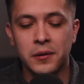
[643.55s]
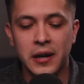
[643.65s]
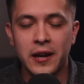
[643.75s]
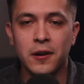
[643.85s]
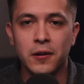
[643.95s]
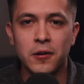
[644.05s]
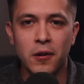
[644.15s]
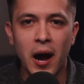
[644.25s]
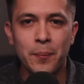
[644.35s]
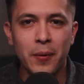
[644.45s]
well, now
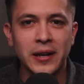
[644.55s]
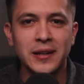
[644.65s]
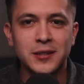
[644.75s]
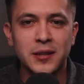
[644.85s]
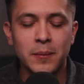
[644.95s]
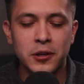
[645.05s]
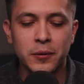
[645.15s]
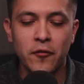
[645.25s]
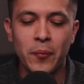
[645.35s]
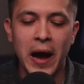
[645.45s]
you're operating to some
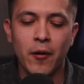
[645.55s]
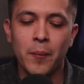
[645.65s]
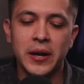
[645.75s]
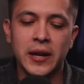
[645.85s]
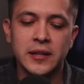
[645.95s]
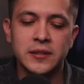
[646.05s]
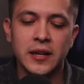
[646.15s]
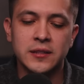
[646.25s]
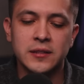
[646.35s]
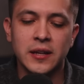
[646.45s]
degree of power, but it's
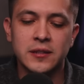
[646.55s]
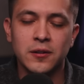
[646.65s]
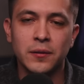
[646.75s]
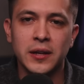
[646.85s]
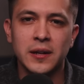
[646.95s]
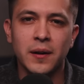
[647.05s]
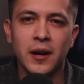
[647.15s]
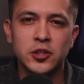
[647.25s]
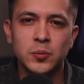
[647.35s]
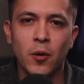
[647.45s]
only a
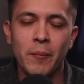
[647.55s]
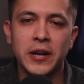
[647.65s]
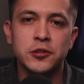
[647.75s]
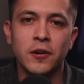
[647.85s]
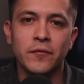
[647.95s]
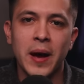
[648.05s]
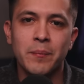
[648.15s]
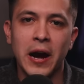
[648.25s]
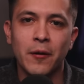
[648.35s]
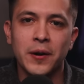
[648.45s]
small measure of
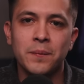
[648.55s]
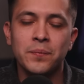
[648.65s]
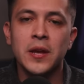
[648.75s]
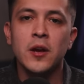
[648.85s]
that power.